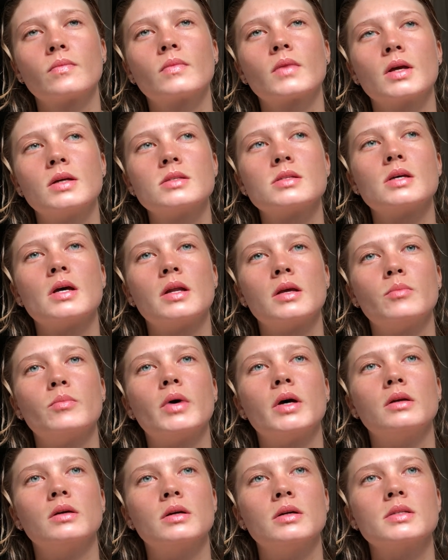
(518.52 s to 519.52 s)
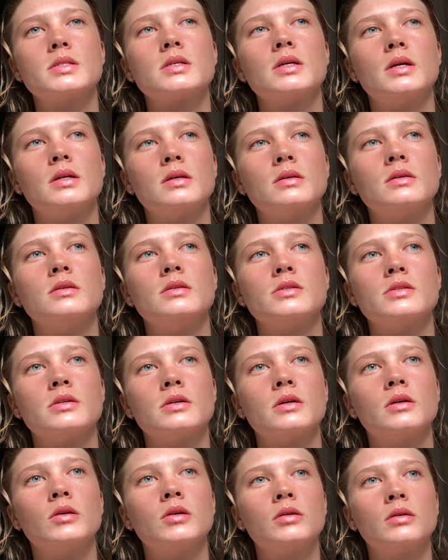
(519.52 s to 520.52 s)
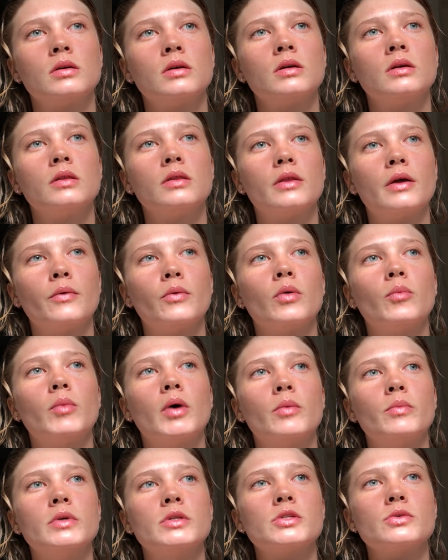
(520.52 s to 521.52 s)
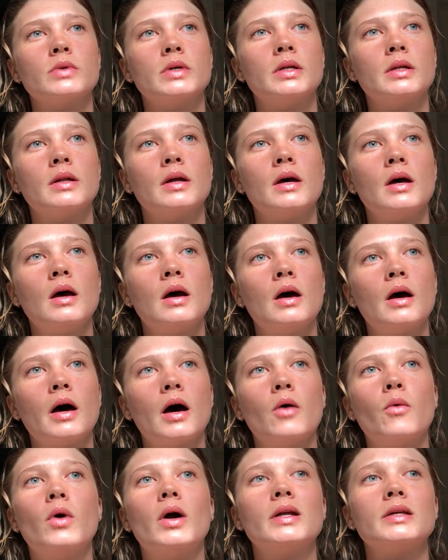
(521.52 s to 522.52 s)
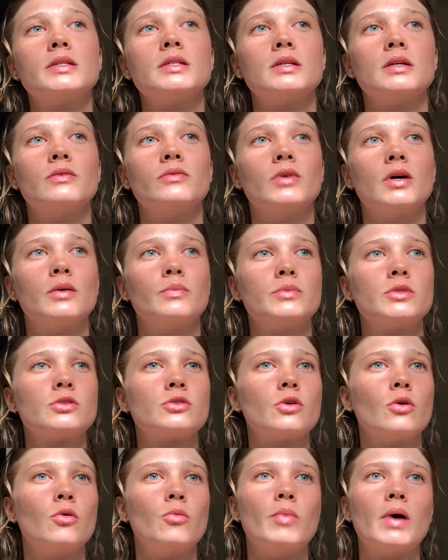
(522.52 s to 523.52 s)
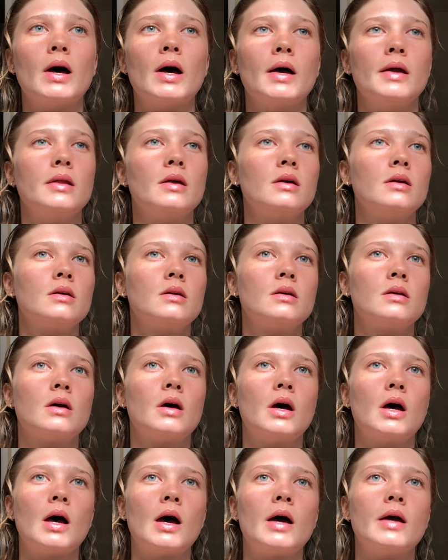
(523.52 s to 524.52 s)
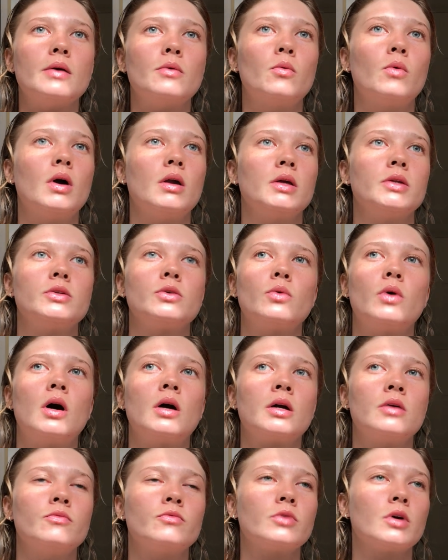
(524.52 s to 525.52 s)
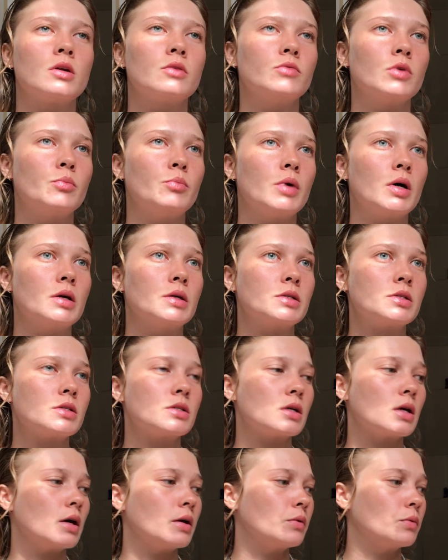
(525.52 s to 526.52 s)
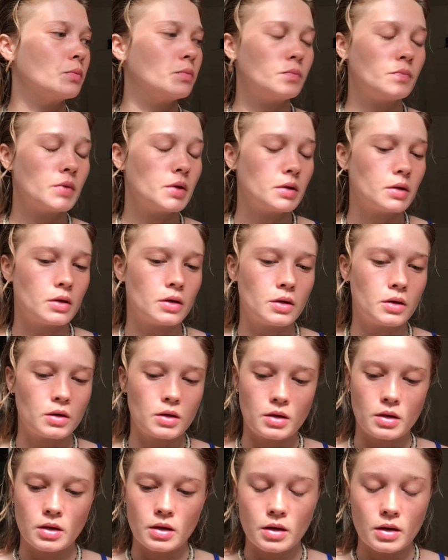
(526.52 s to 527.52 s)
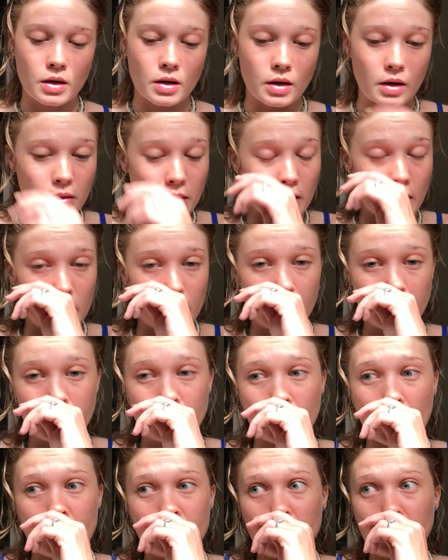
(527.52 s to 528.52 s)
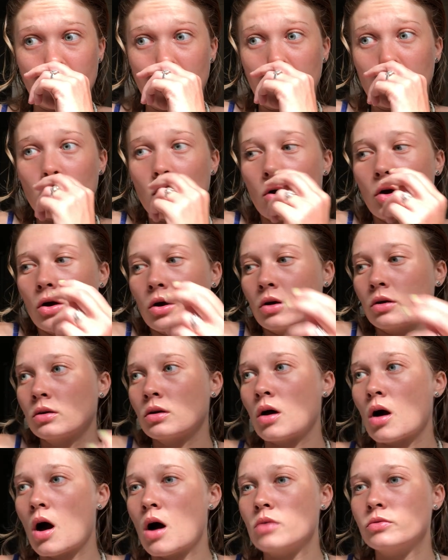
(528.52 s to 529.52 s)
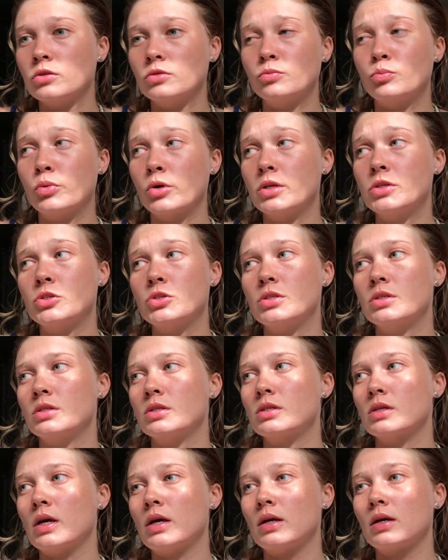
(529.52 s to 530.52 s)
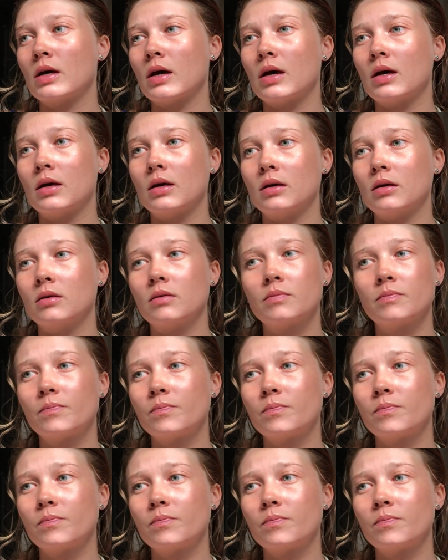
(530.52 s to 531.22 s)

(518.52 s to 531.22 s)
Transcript: it's getting better, it's getting easier. There were moments when I wanted to give up so bad. I wanted to walk in front of a bus. I thought about driving my car off of bridges. Like, I